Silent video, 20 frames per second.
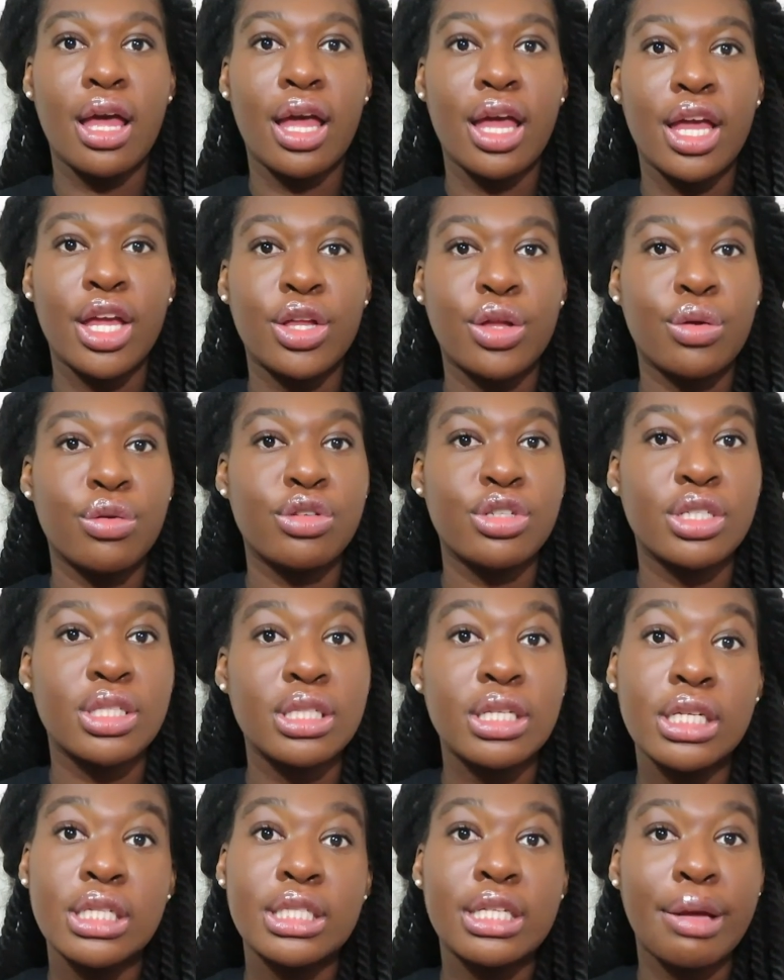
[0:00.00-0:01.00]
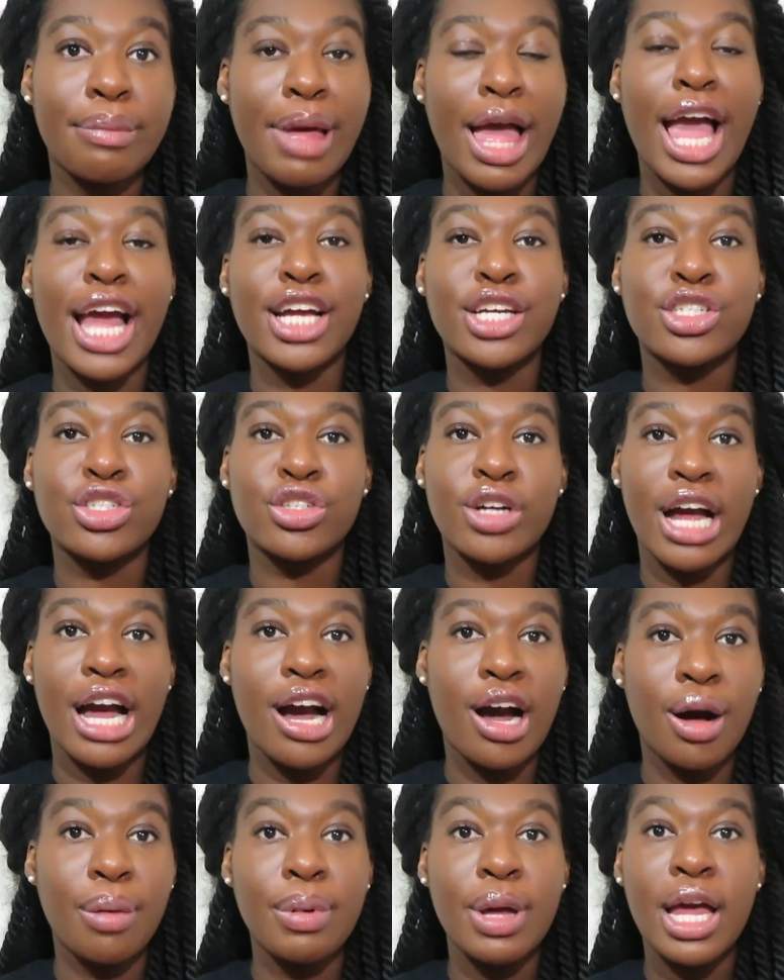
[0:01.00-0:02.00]
and you just need some extra
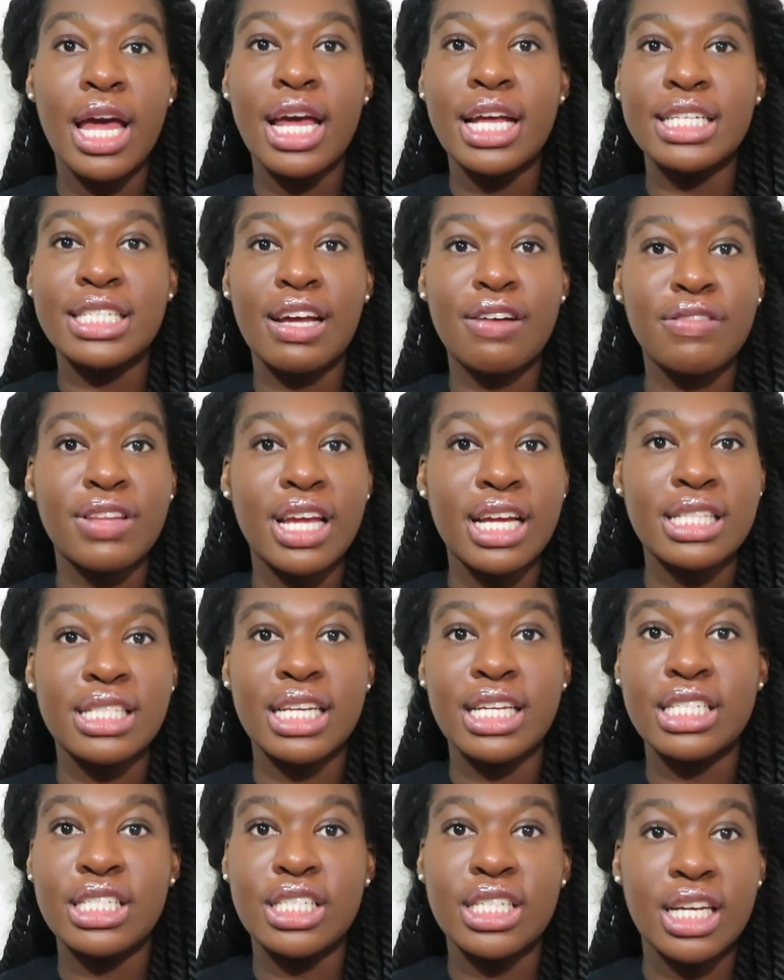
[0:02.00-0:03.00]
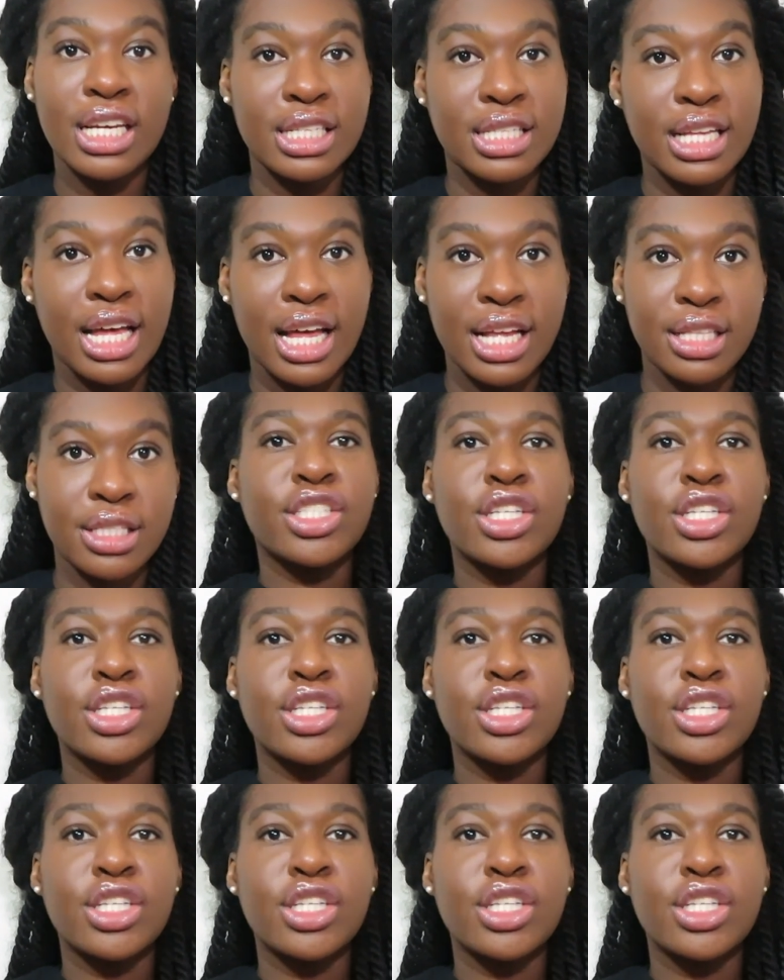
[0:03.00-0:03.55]
help, definitely attend GSS.